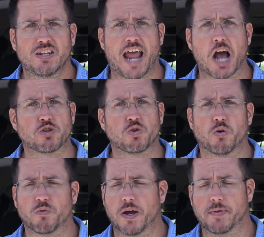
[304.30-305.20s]

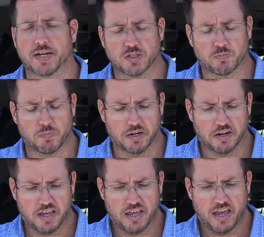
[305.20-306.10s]
natural remedies. But
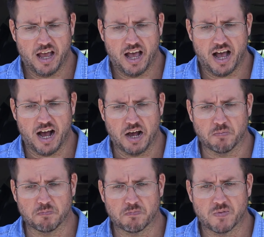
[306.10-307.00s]

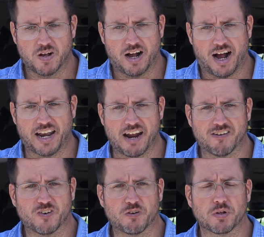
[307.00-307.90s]
I
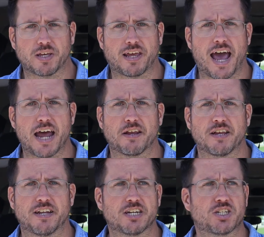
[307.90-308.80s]
never really had
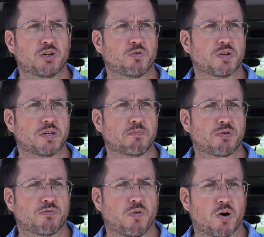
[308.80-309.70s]
an issue with it
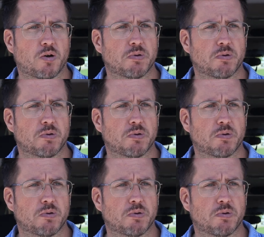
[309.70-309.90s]
before,